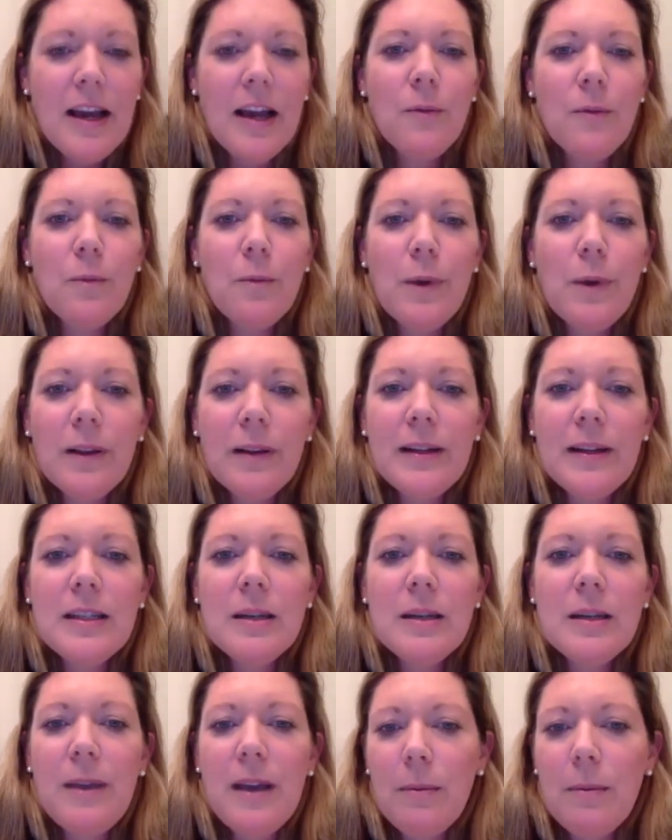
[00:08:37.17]
and really
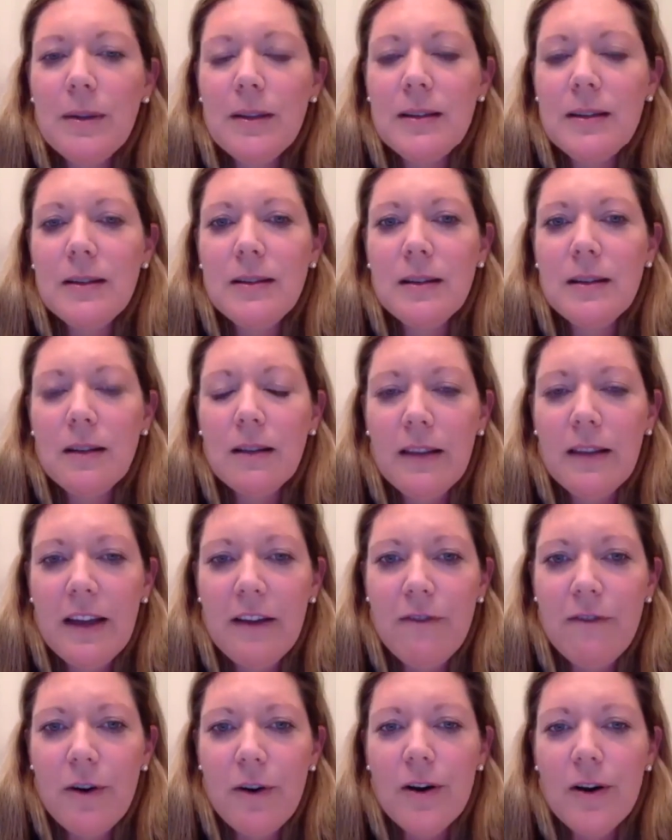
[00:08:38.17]
to be able to
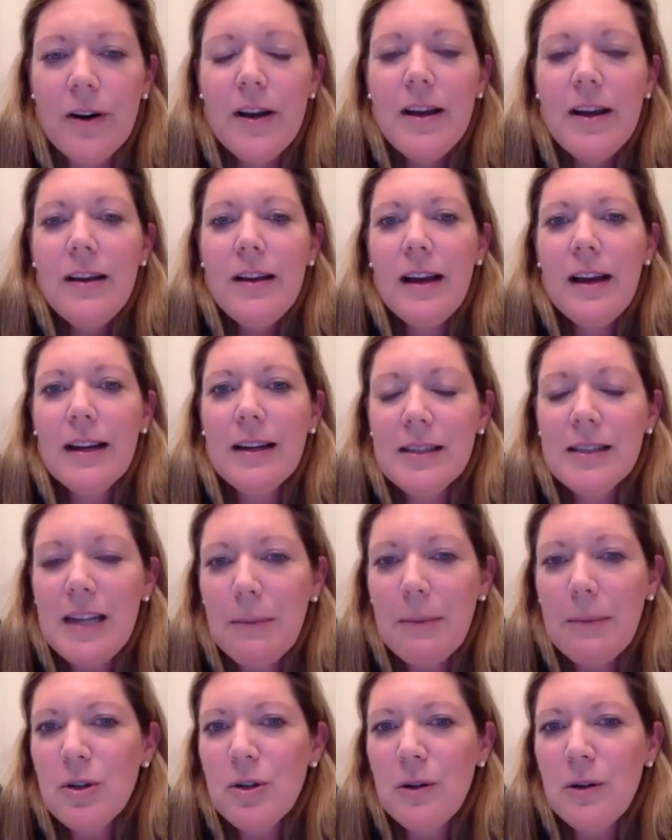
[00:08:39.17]
deliver
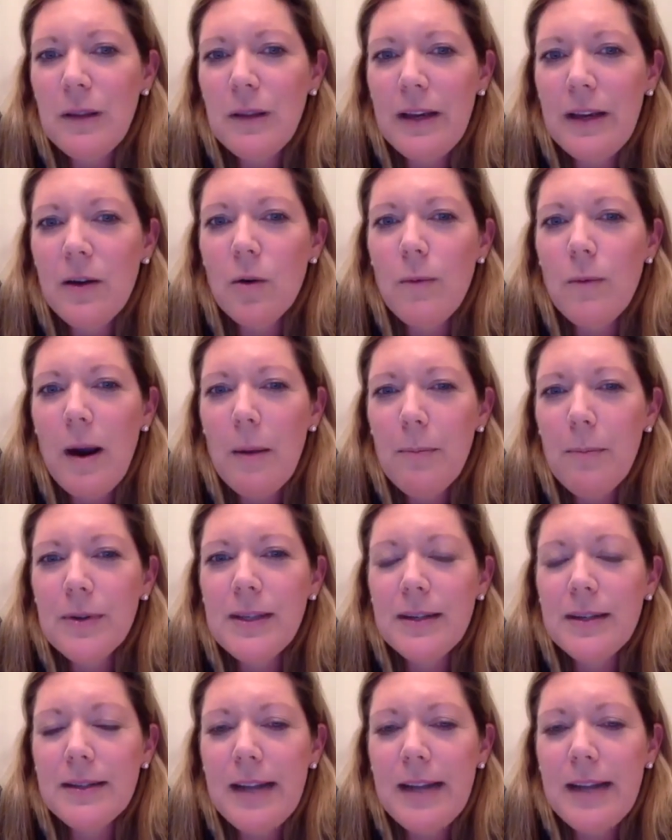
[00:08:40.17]
exceptional legal
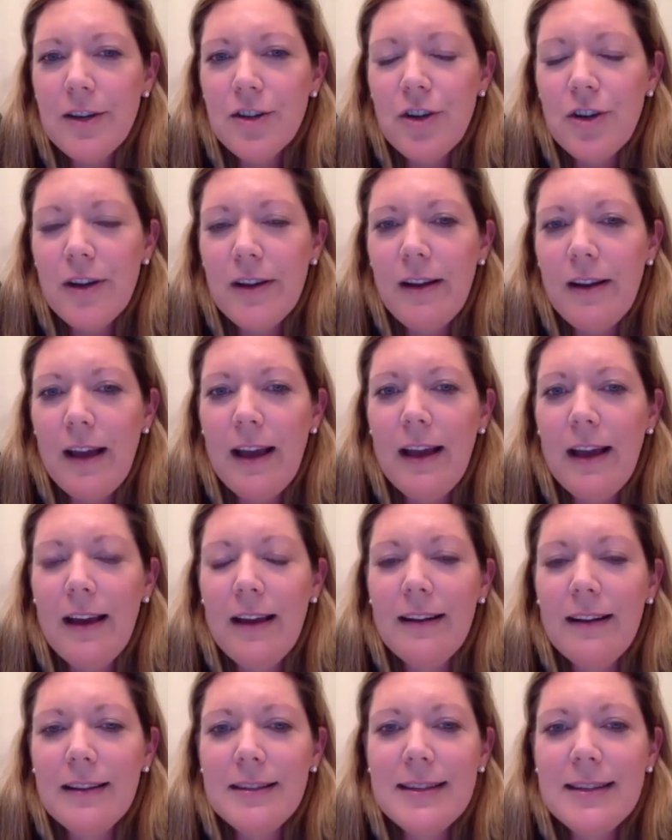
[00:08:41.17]
representation.
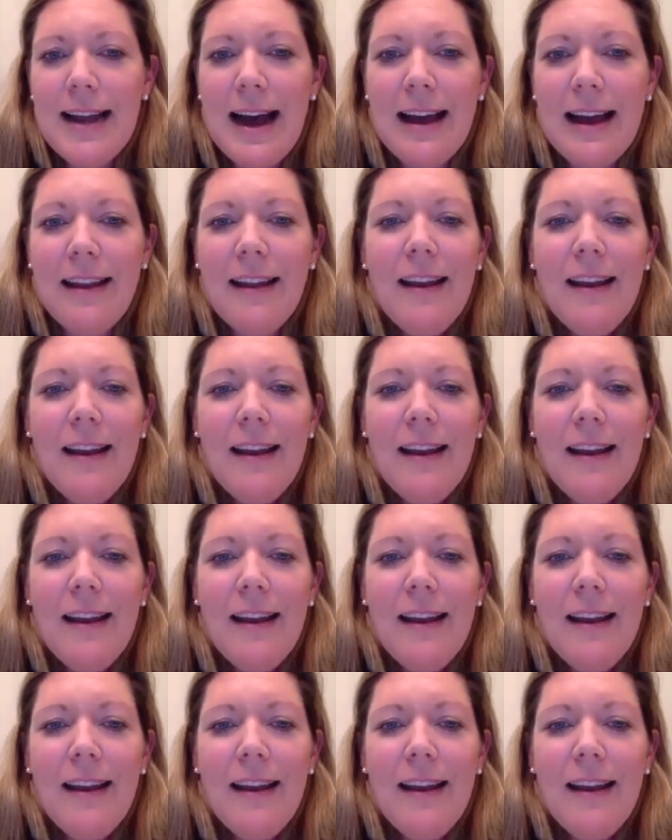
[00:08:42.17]
And it's not